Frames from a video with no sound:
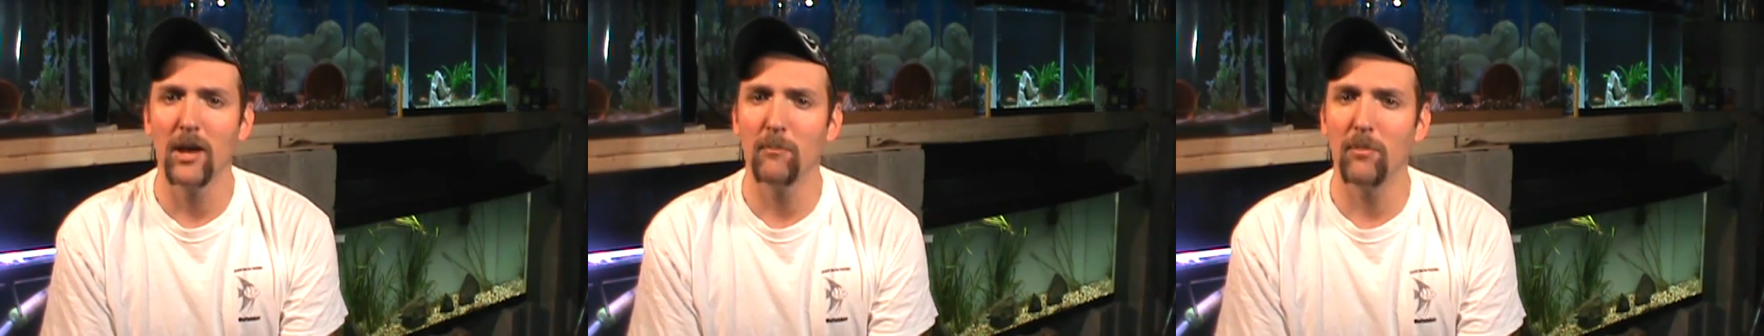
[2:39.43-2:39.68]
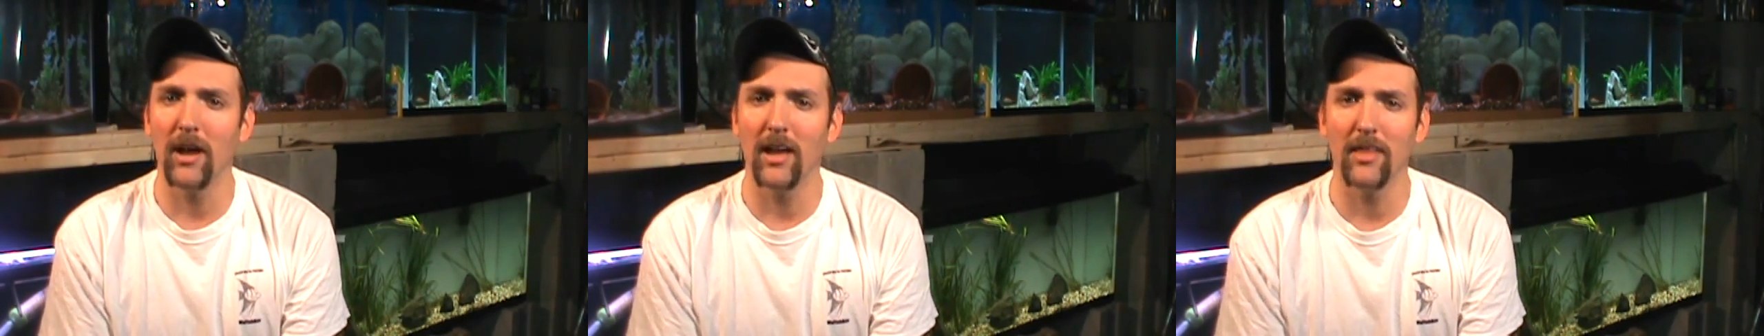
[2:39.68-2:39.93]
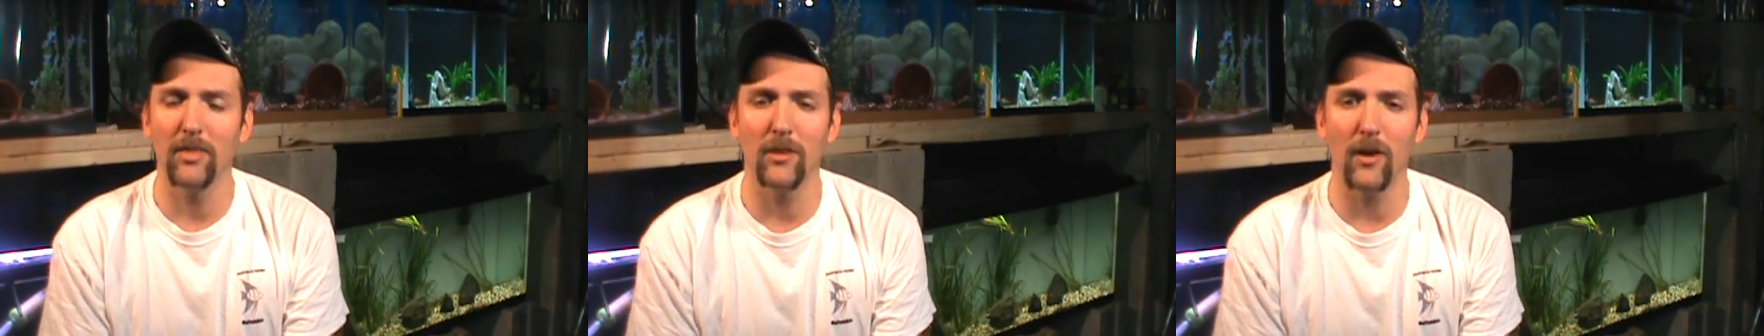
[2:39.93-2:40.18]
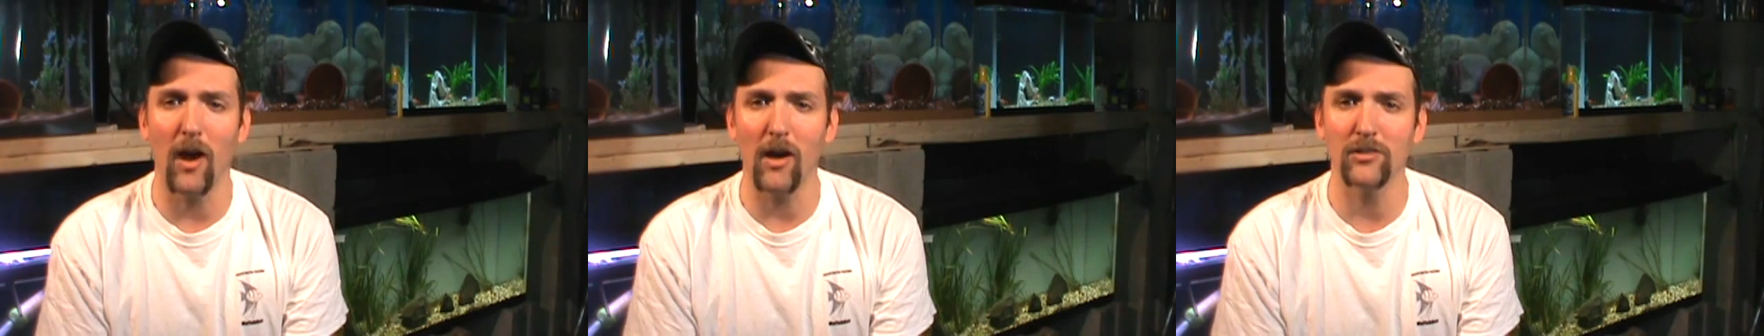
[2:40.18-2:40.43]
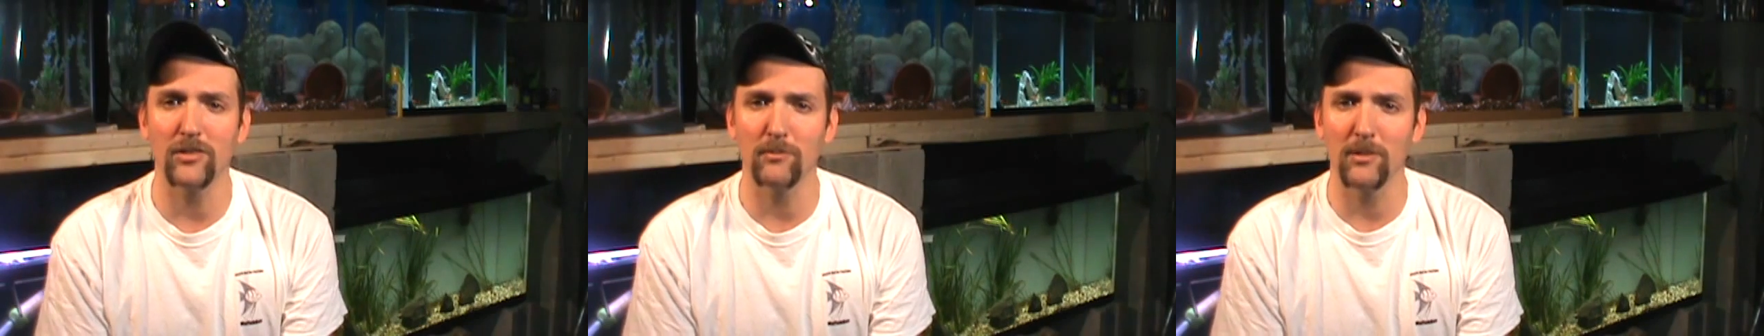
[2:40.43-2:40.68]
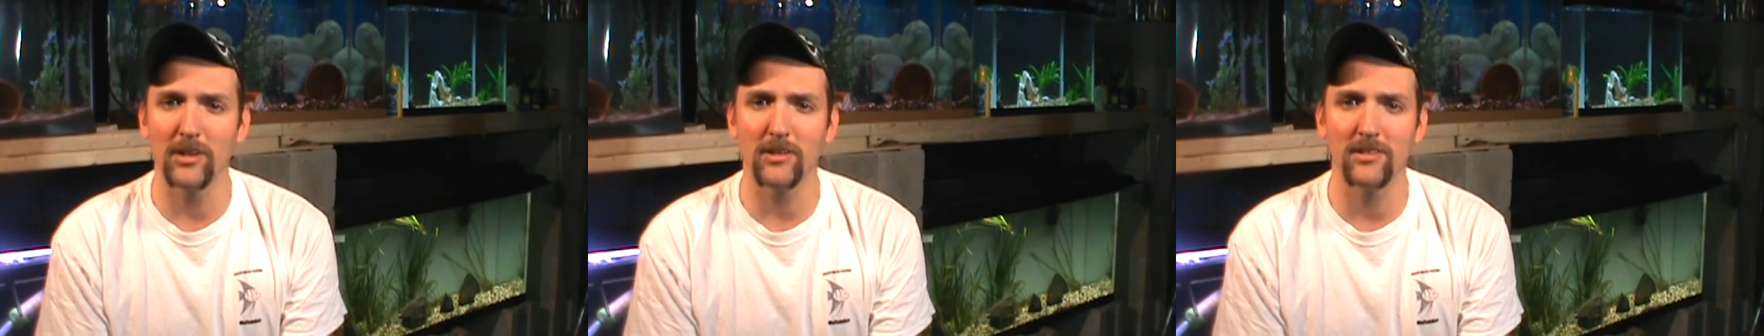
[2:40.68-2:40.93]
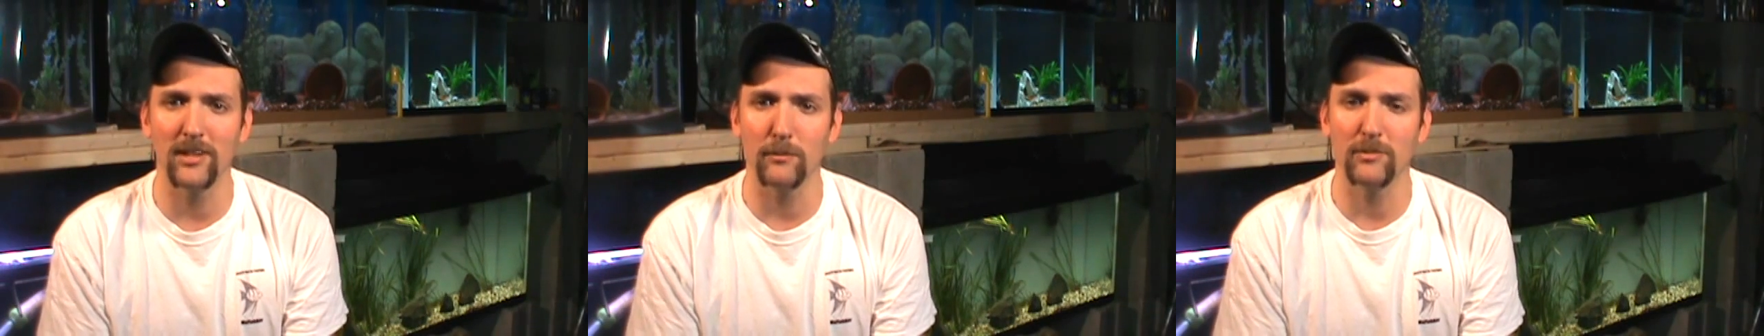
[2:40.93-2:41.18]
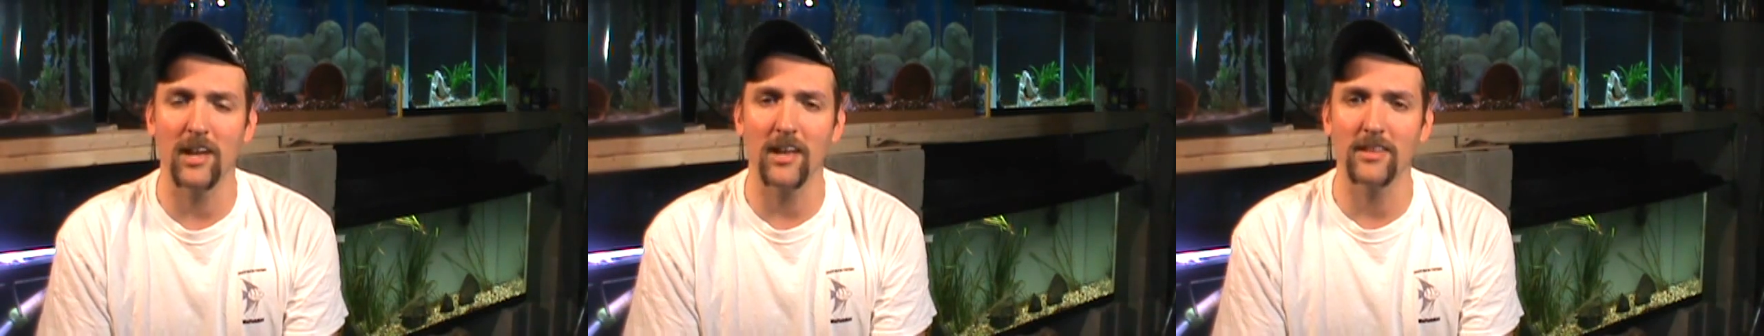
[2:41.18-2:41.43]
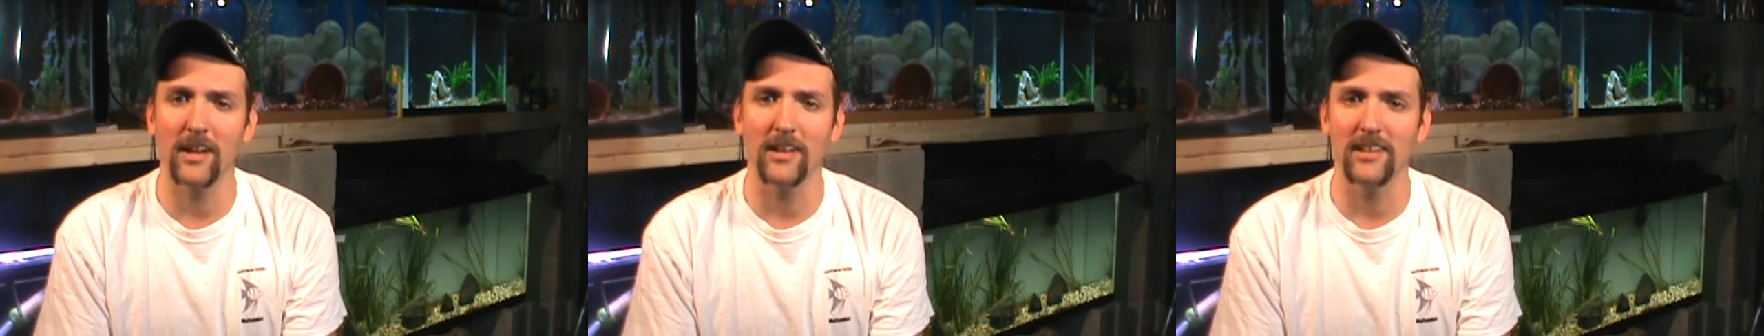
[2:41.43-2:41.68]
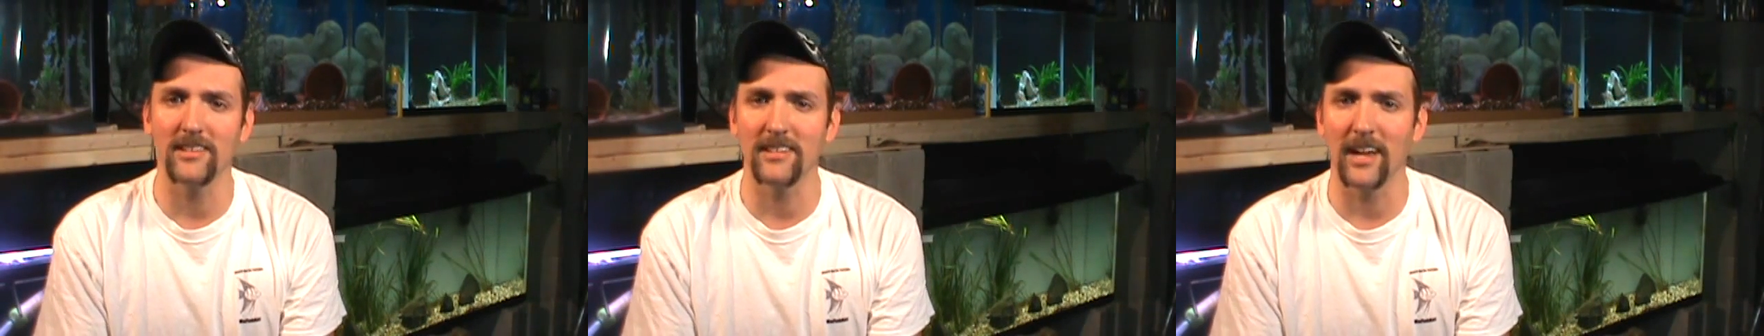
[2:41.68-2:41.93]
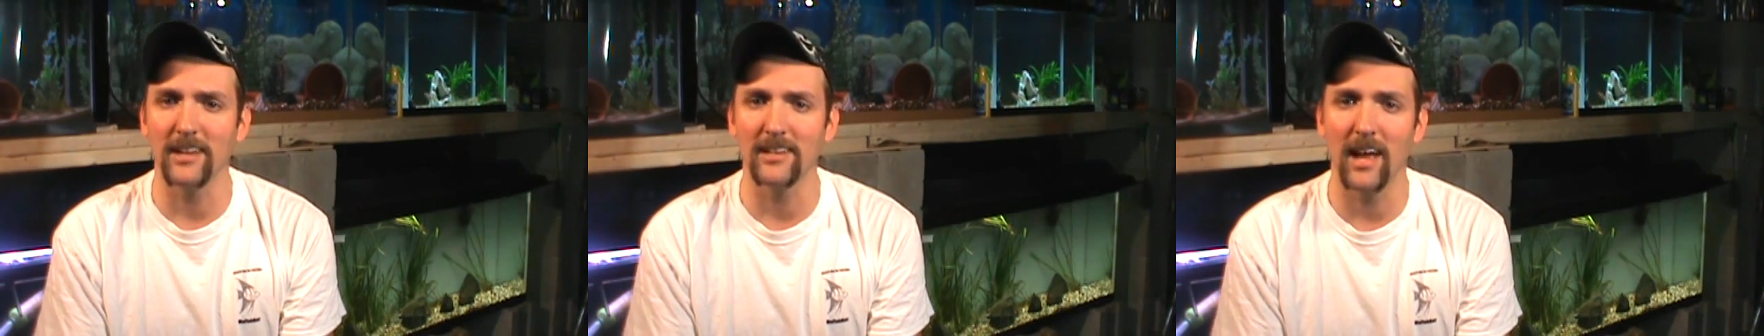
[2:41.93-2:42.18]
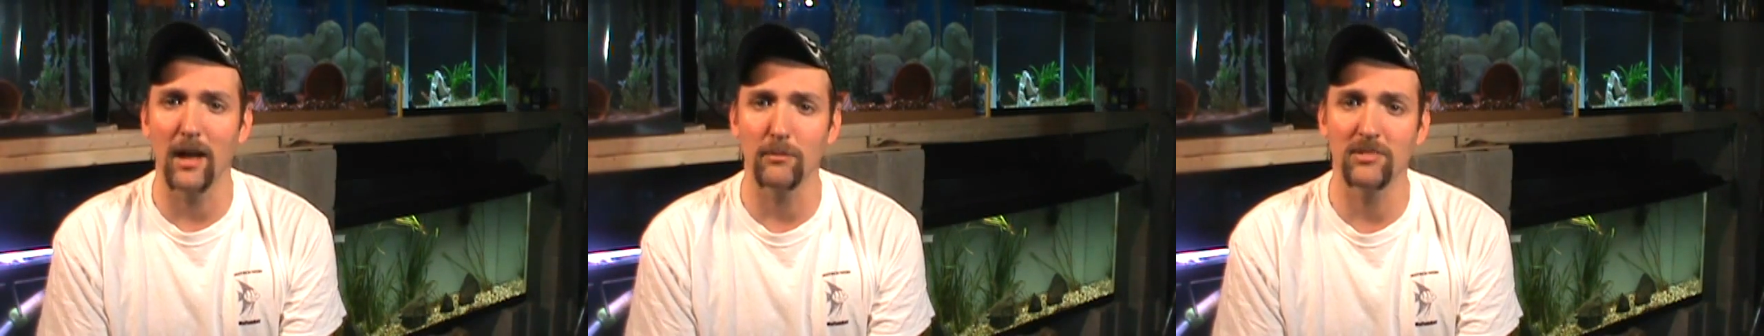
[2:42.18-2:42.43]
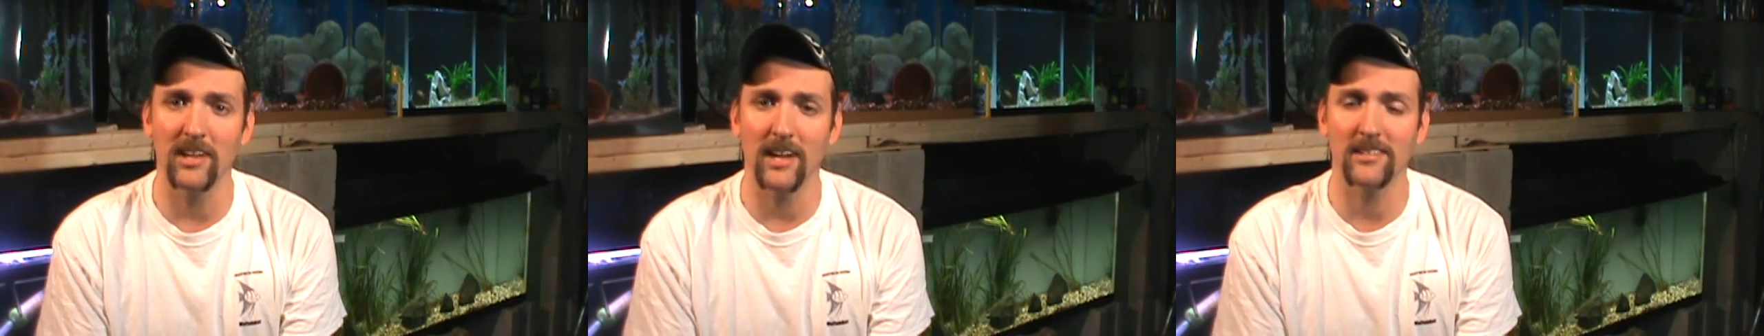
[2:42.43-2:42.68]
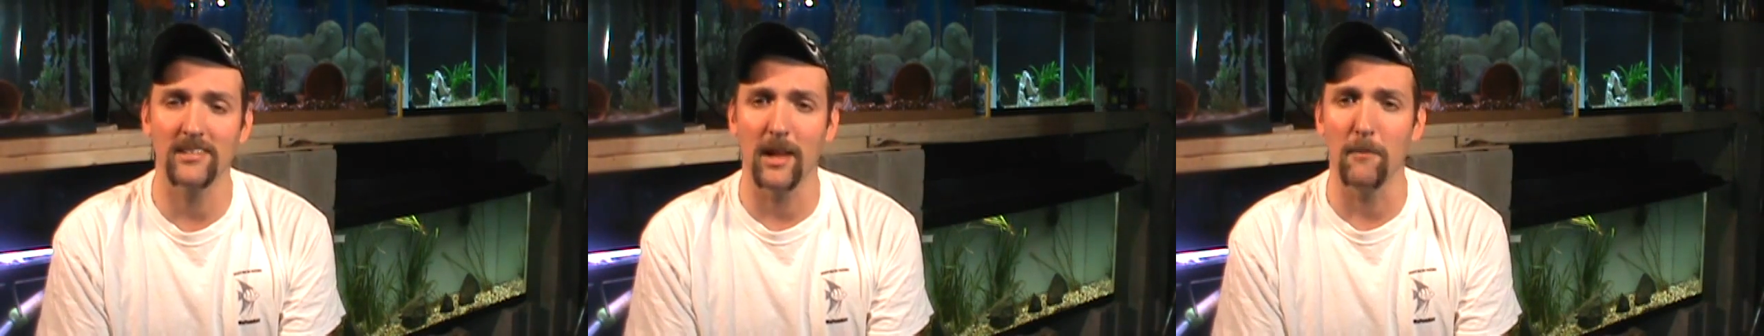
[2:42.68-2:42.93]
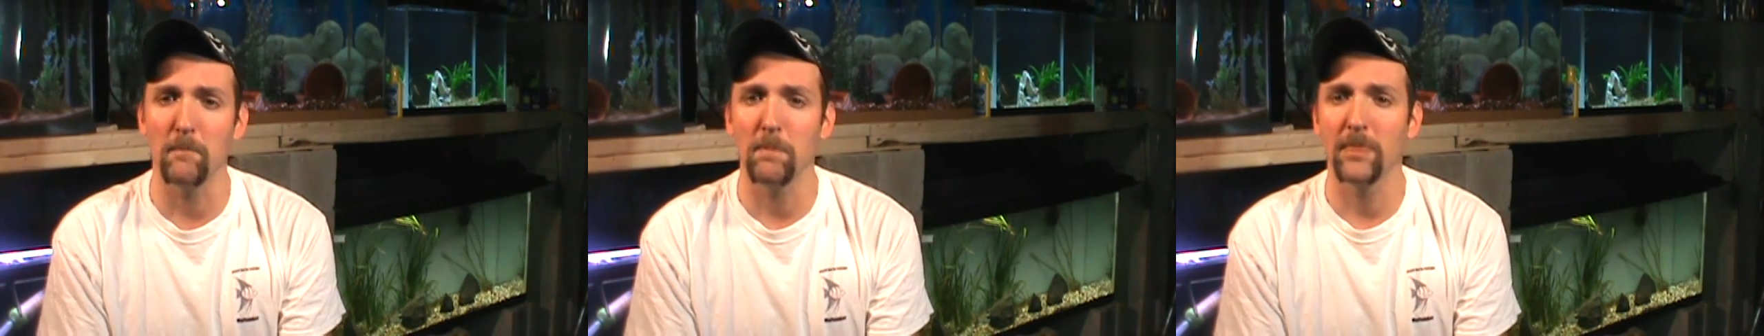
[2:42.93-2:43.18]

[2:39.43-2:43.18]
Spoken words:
but there are some little tips out there, they say, to help sex them.